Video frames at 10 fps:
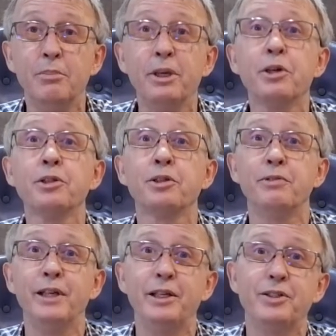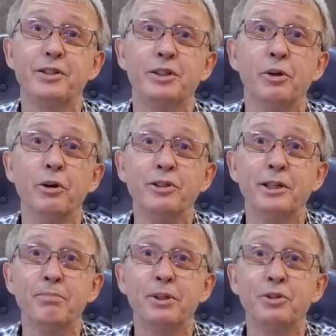Because of this, the oil
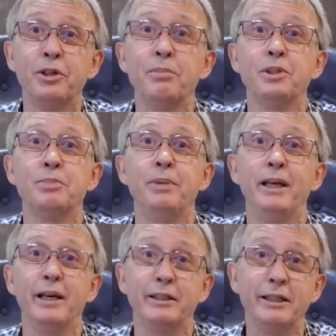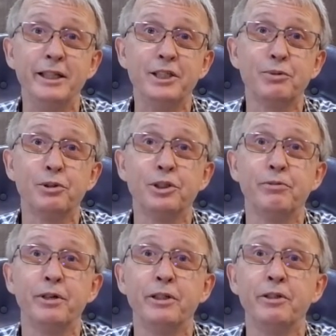temperature must be at least
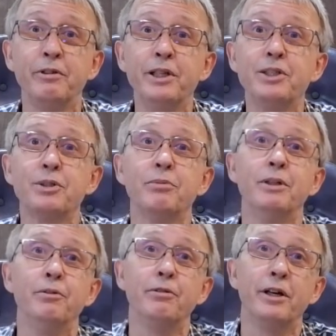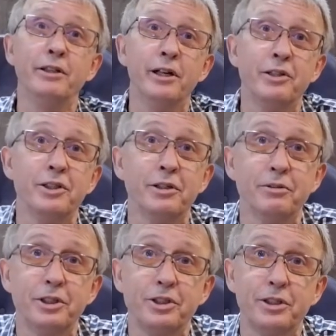45 degrees when you fly in icing
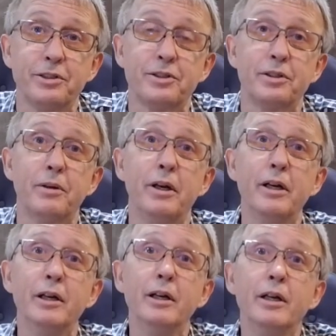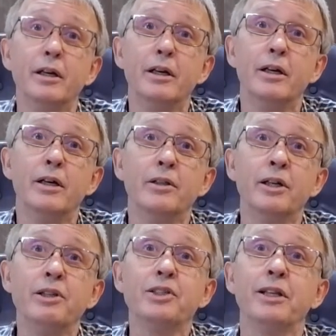conditions.
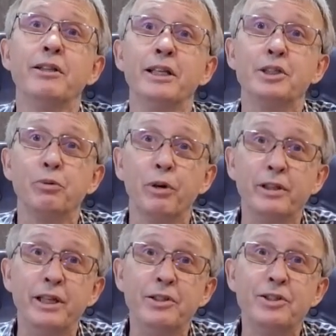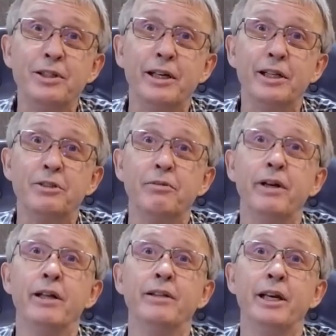There is least one incident
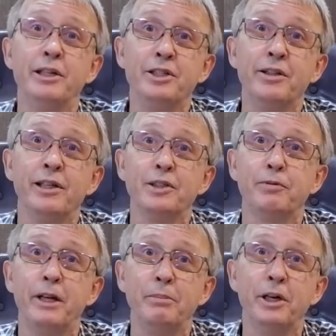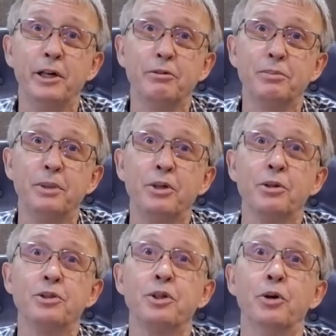where an engine has flamed out
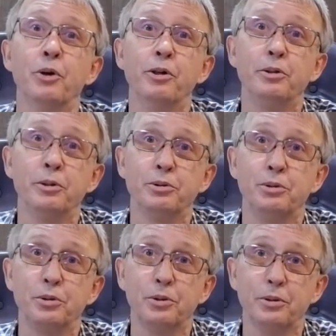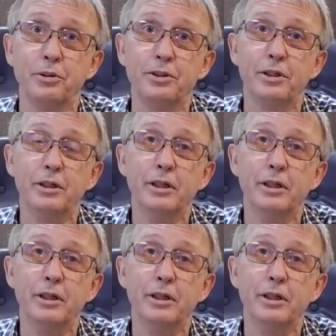because the oil got too cold.